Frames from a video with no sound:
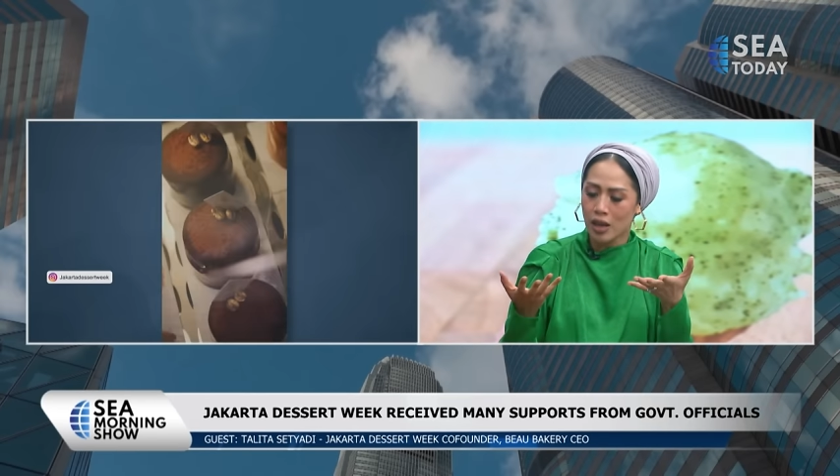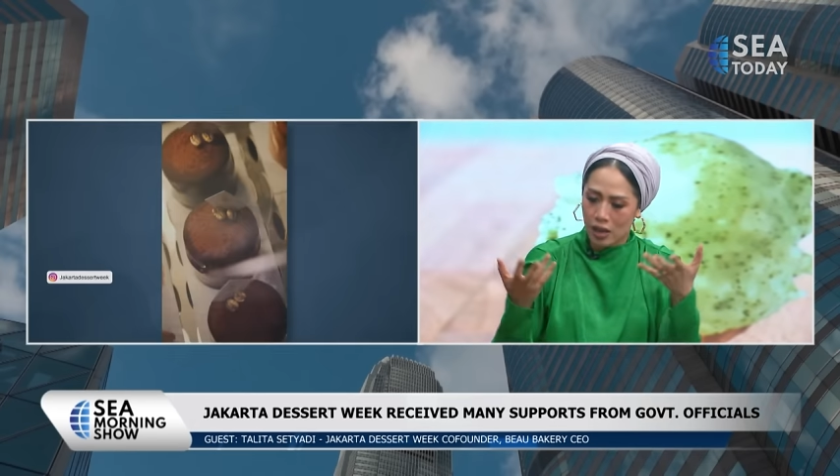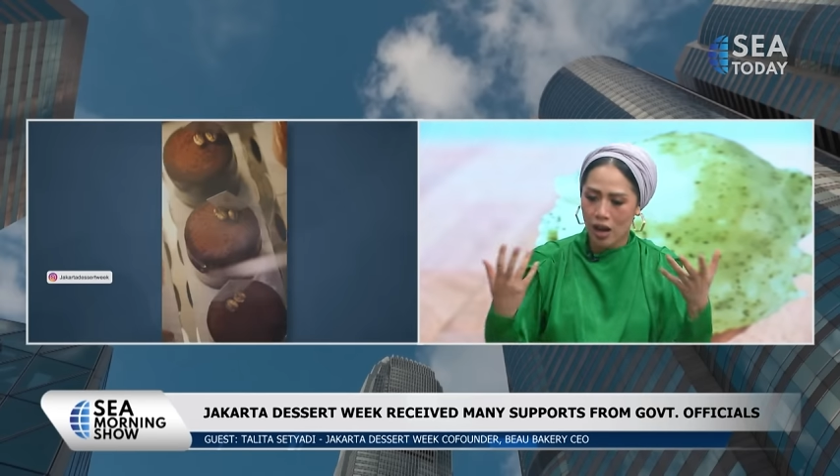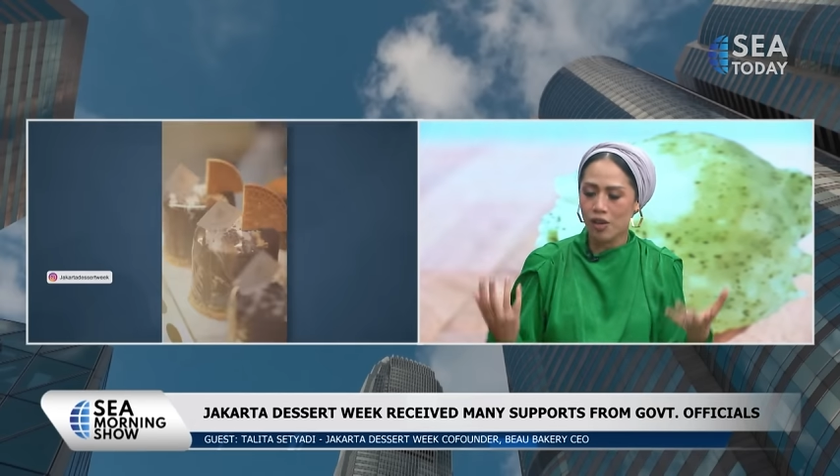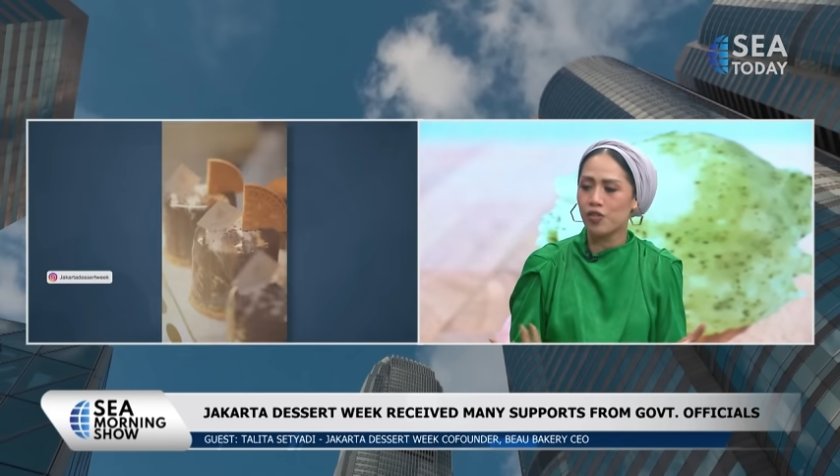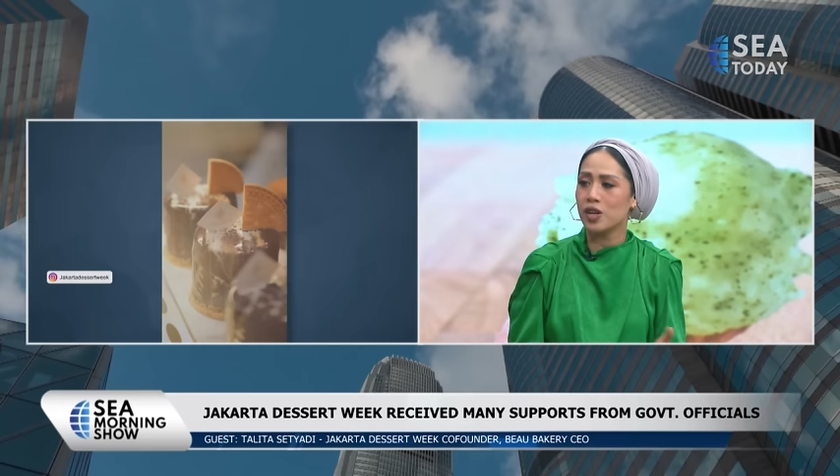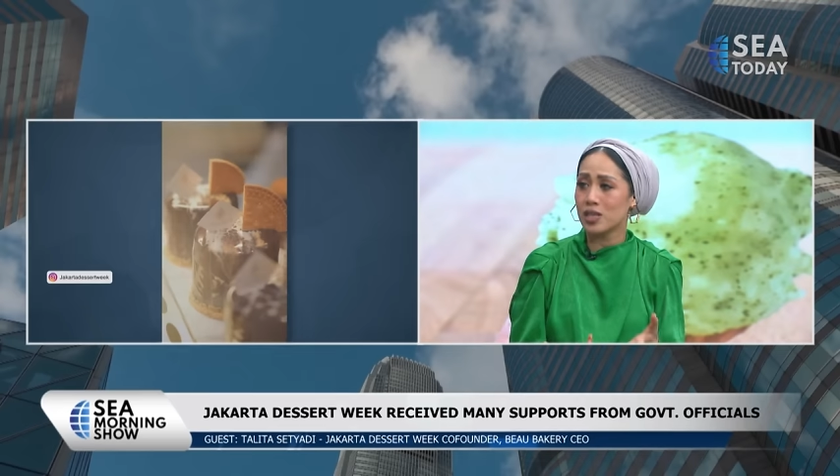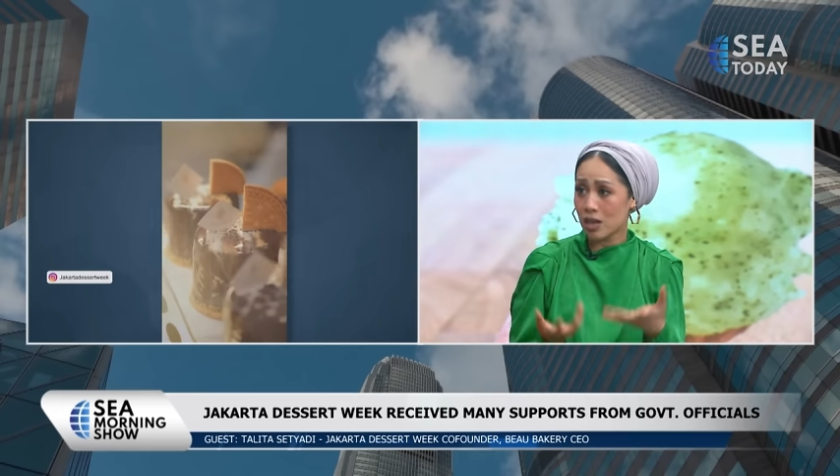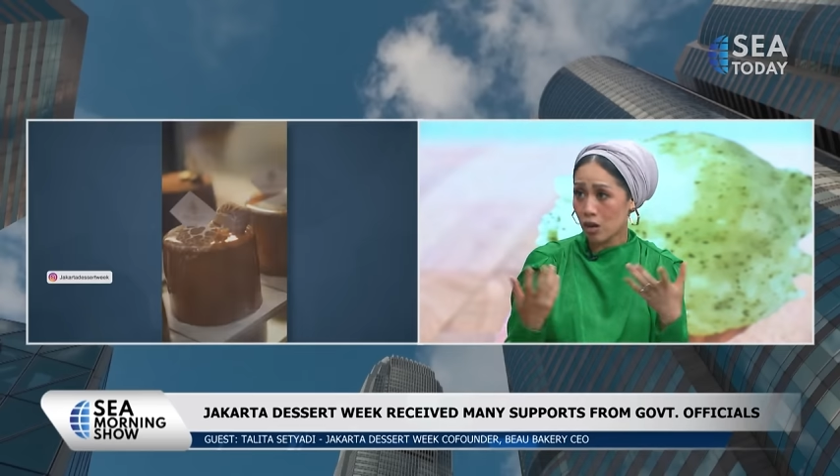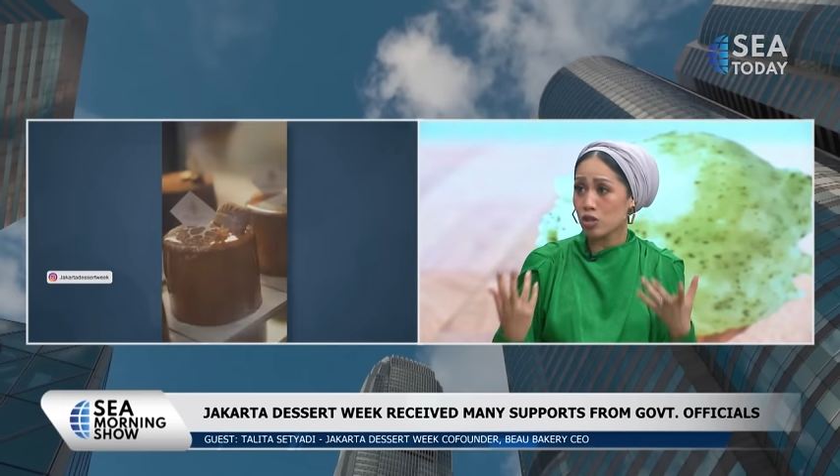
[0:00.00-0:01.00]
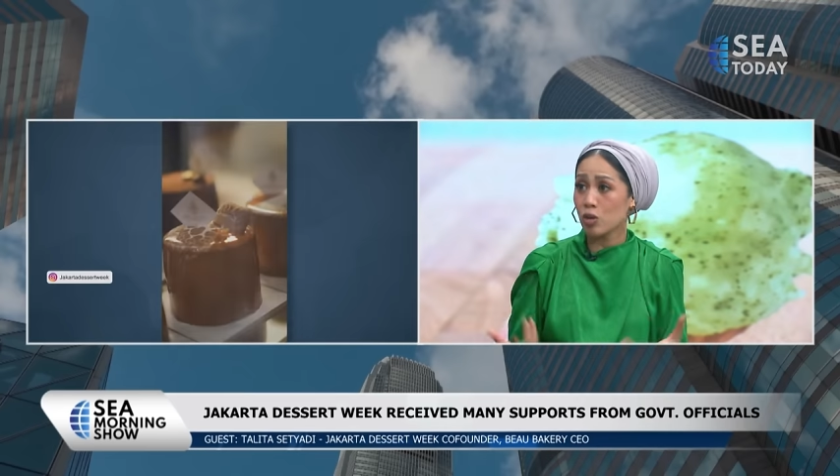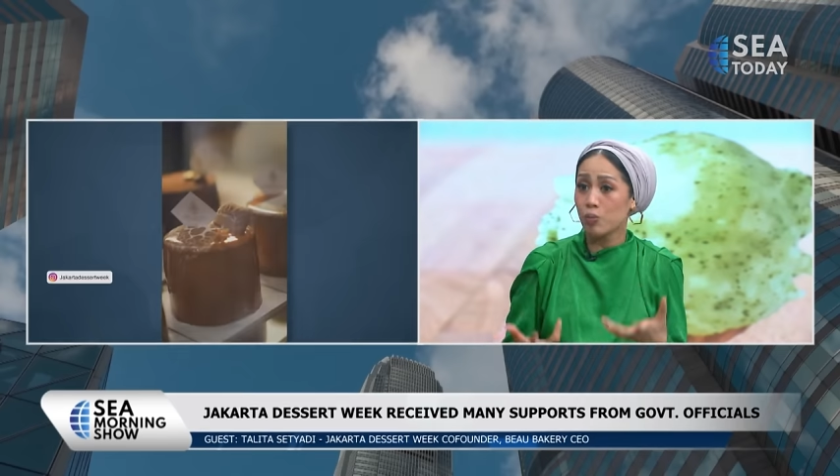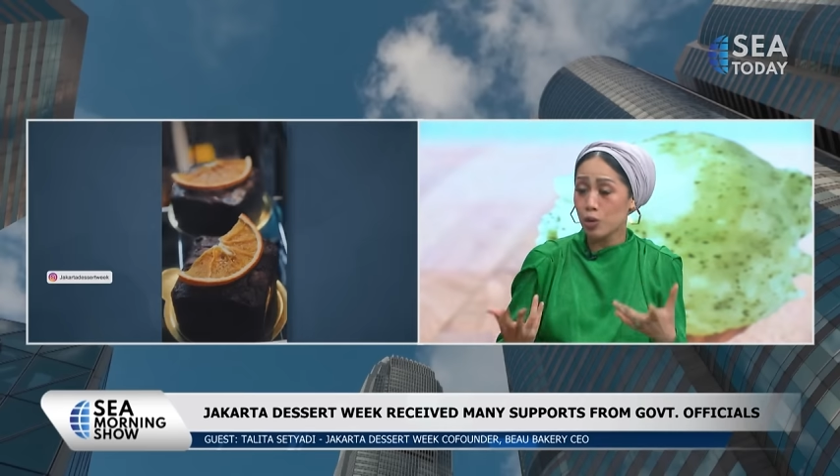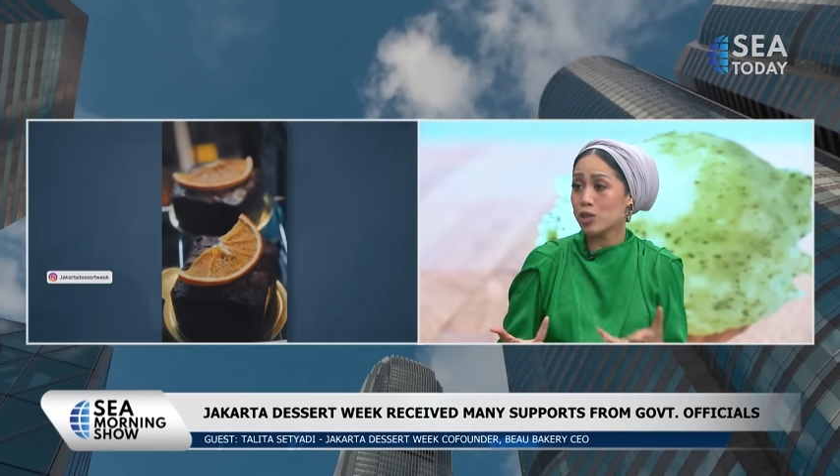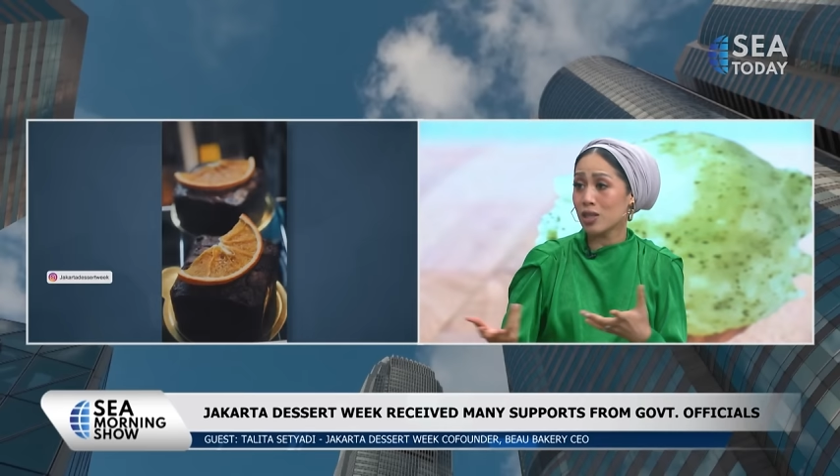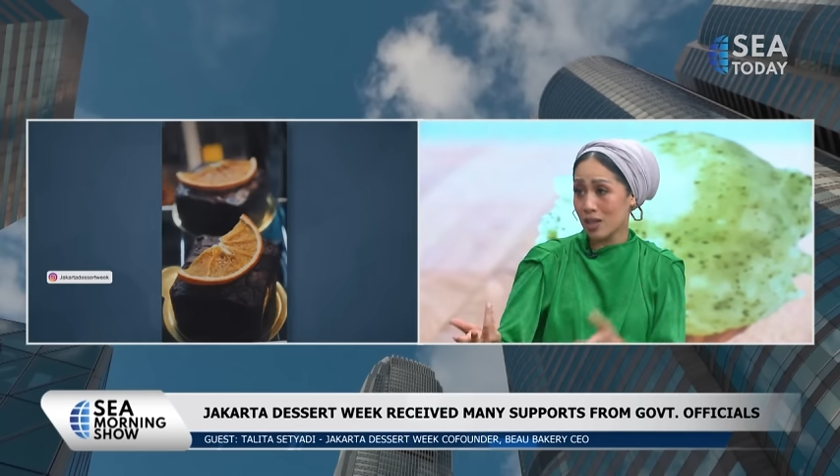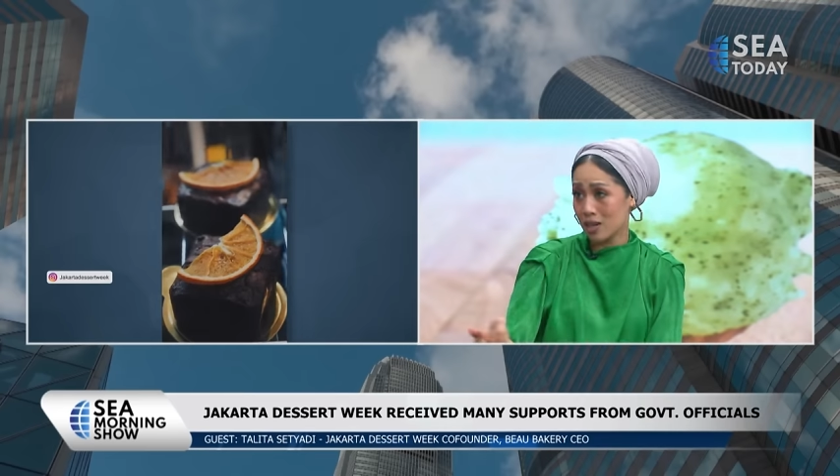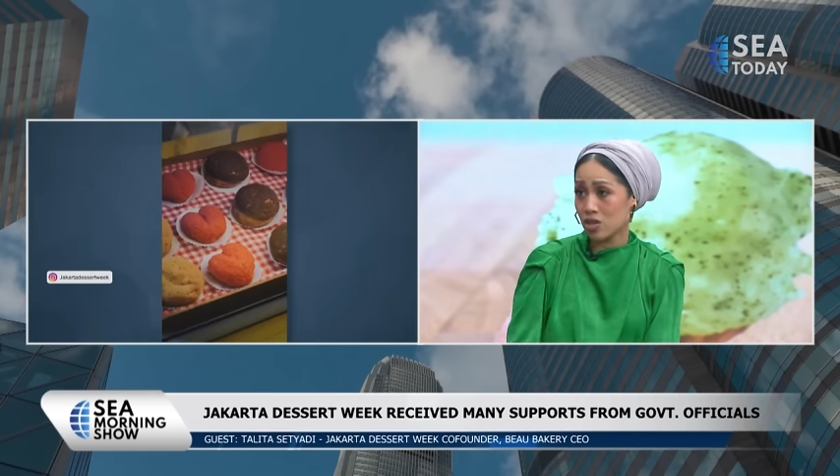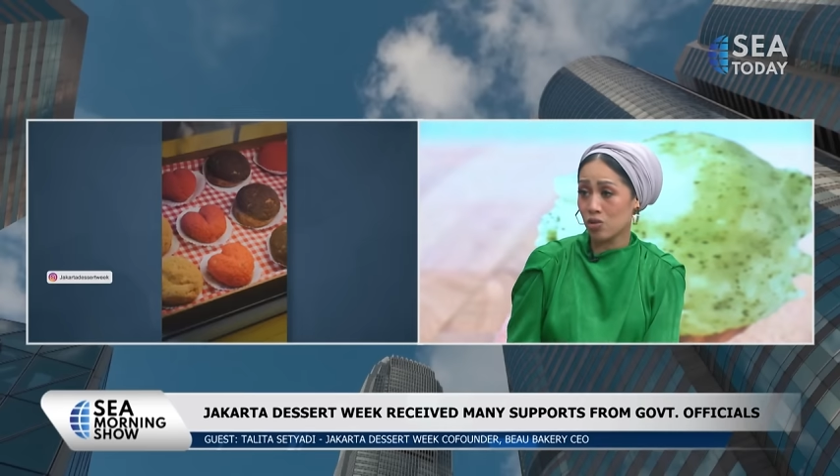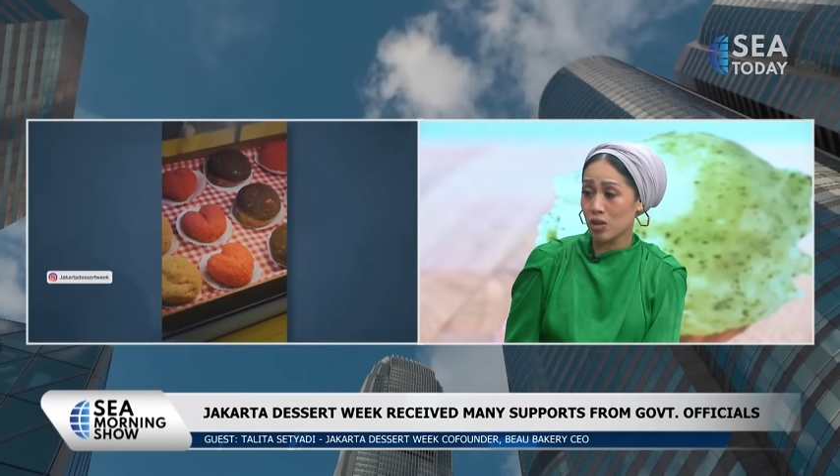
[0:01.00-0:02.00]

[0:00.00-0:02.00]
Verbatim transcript: confidence and also boosting the industry